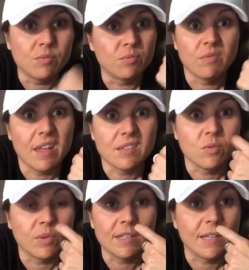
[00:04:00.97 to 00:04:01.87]
that's
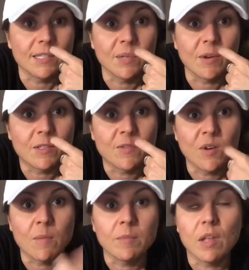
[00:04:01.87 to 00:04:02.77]
essentially where it's
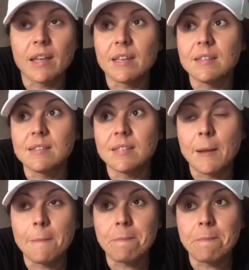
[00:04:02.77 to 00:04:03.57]
from. Like, it's